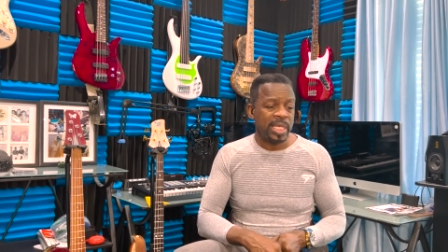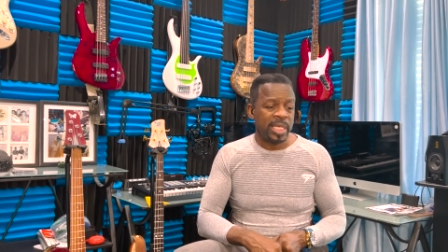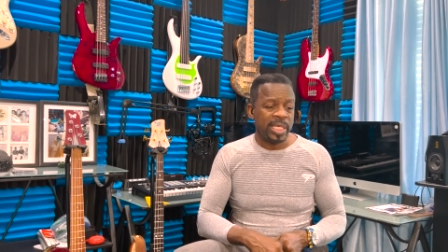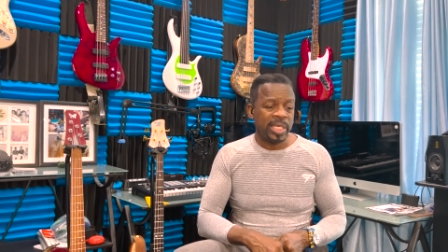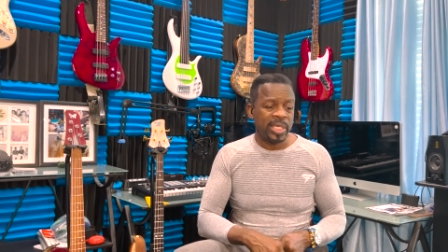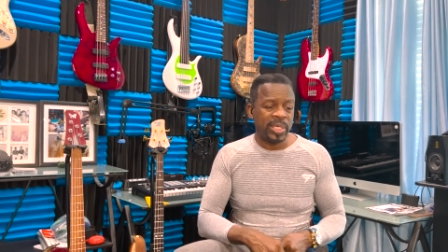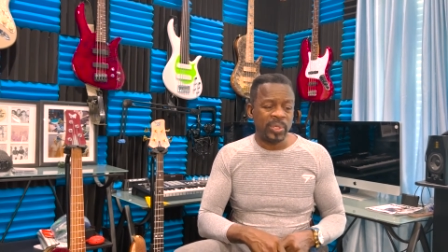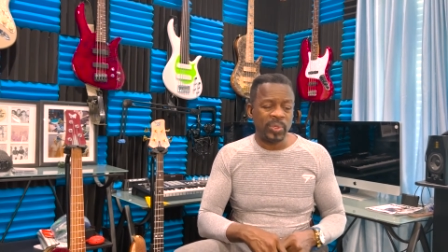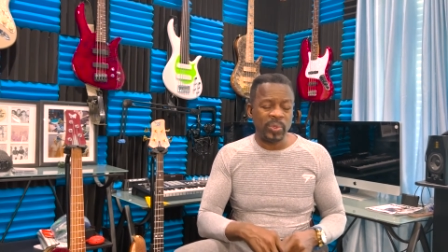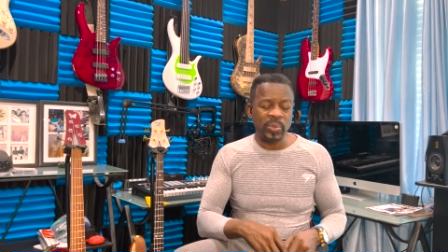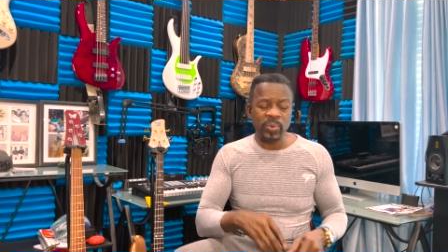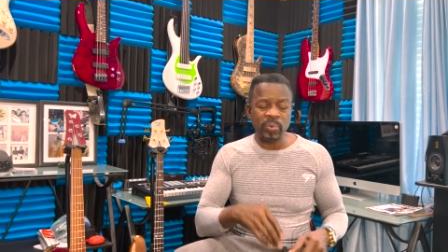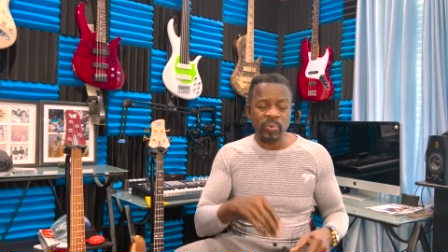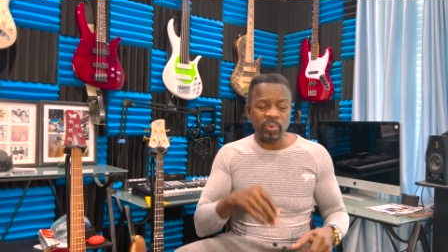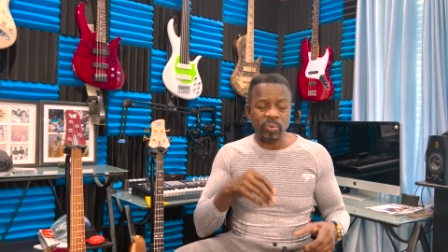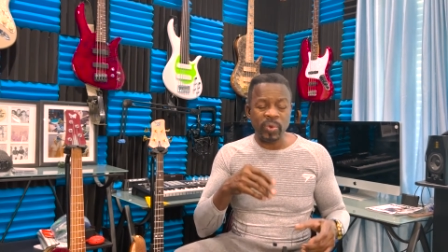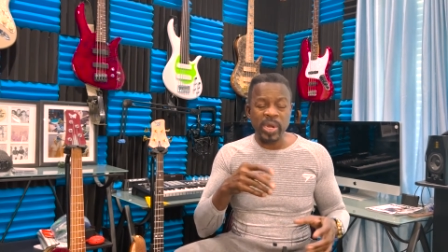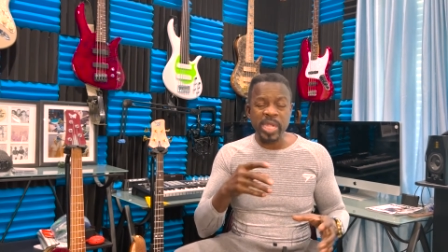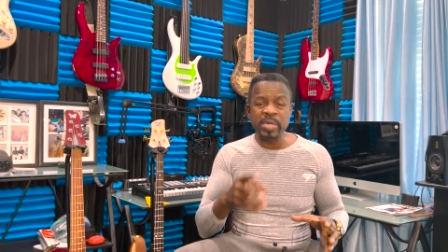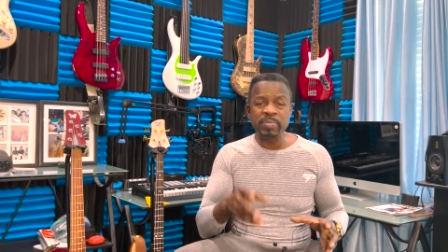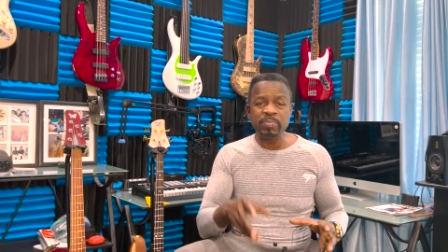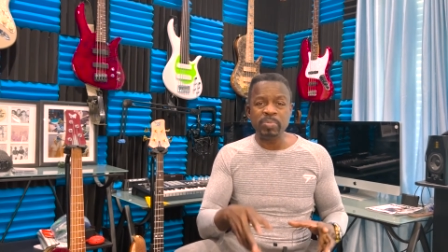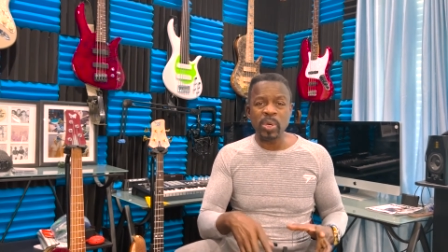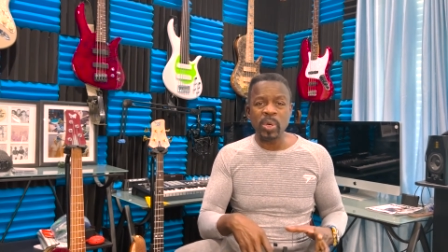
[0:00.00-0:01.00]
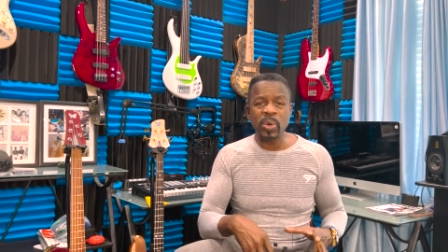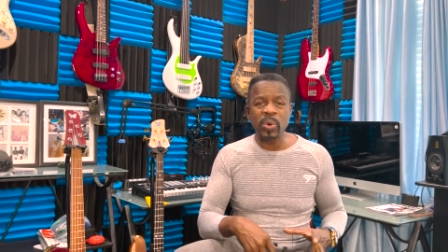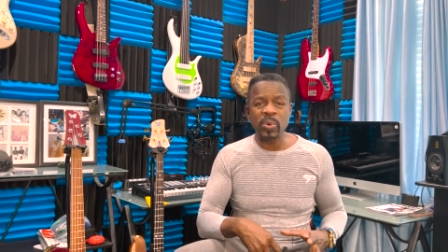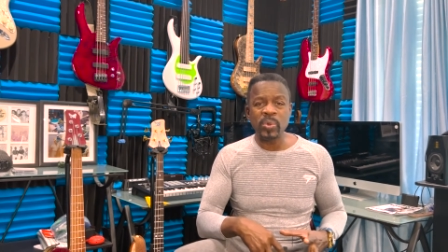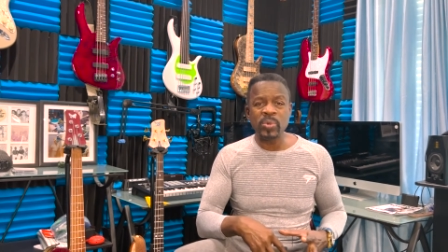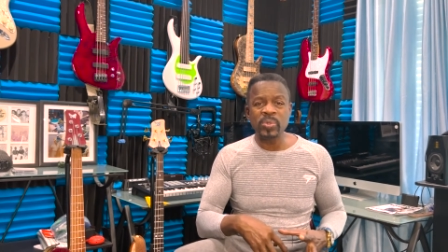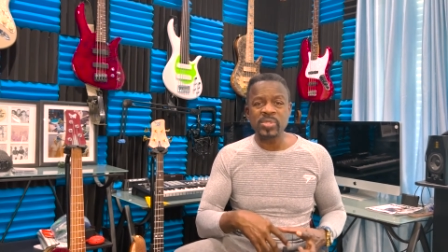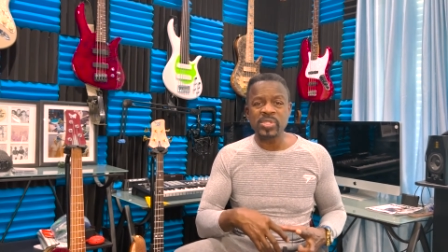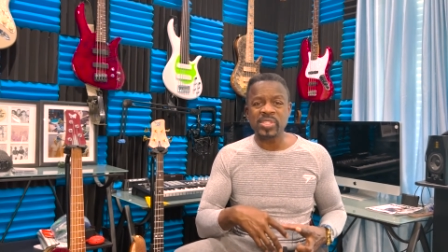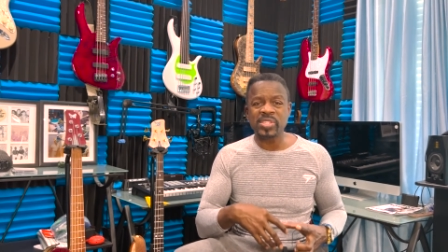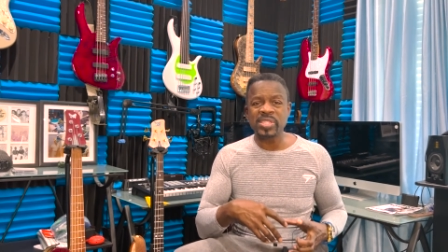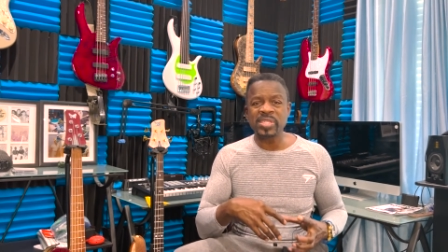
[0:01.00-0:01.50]
you know,
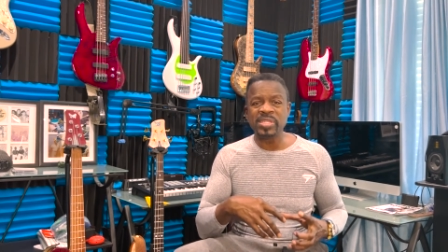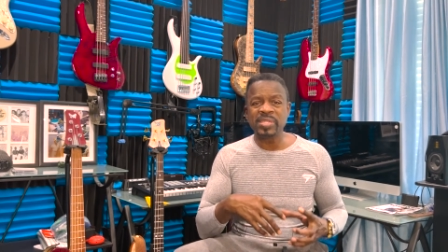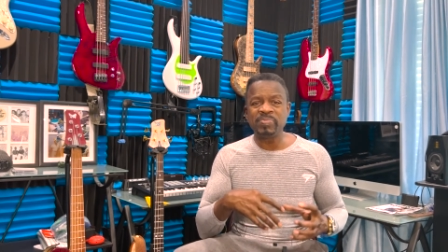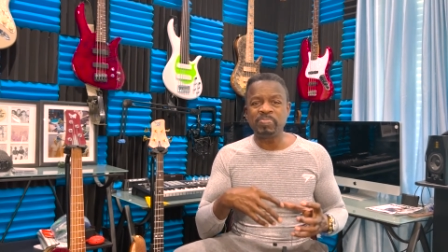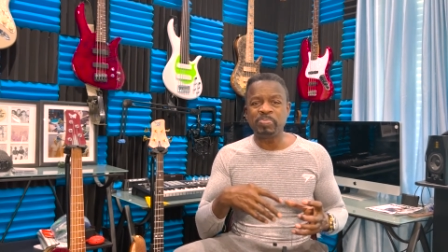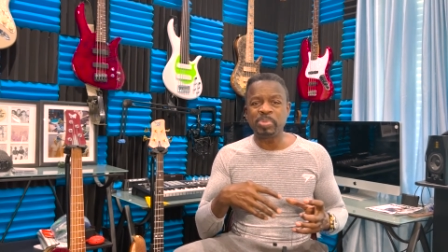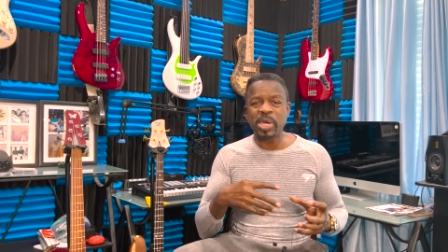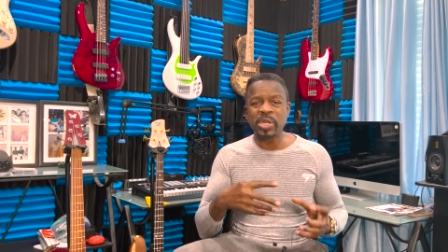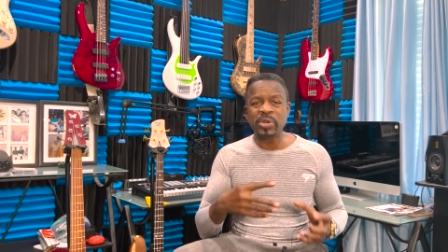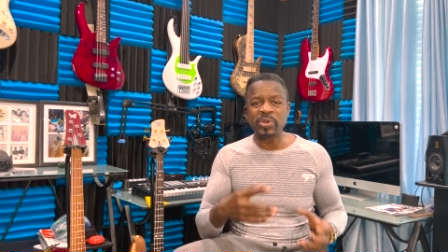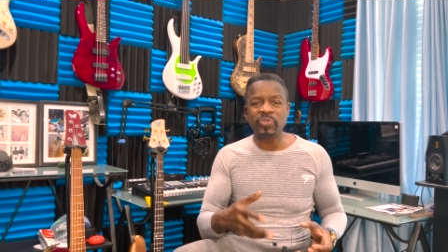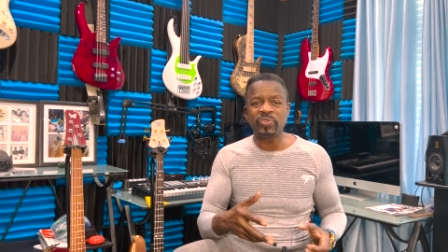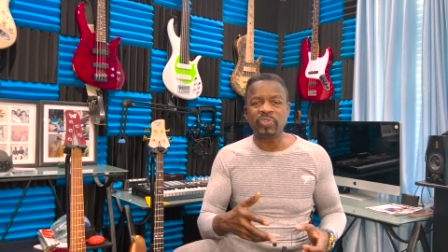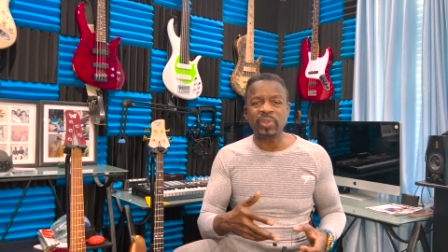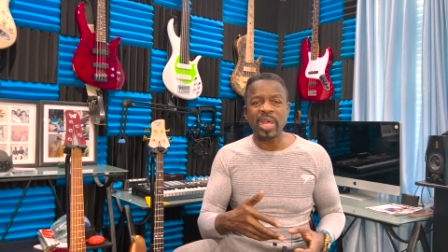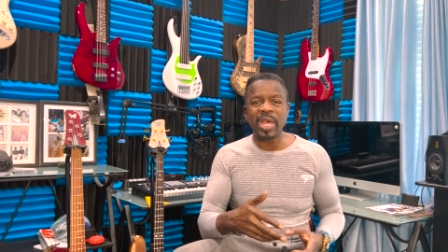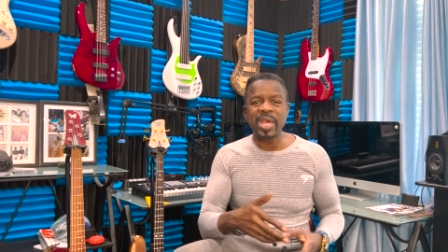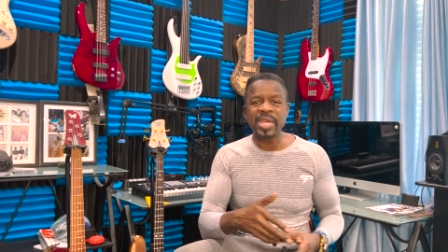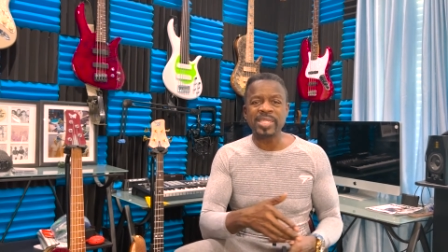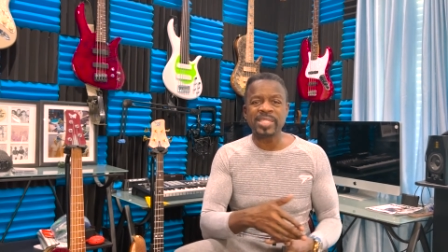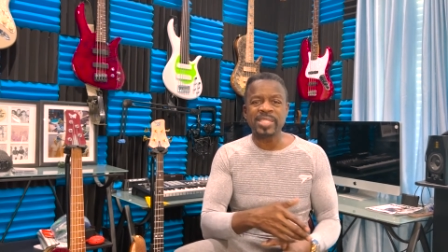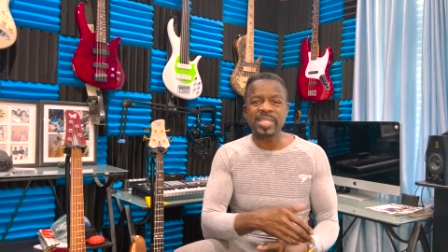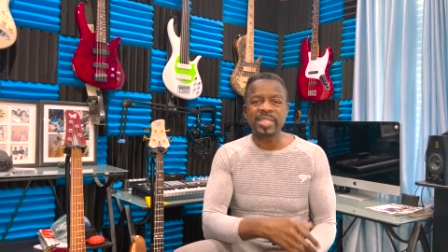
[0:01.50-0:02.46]
rainbows and butterflies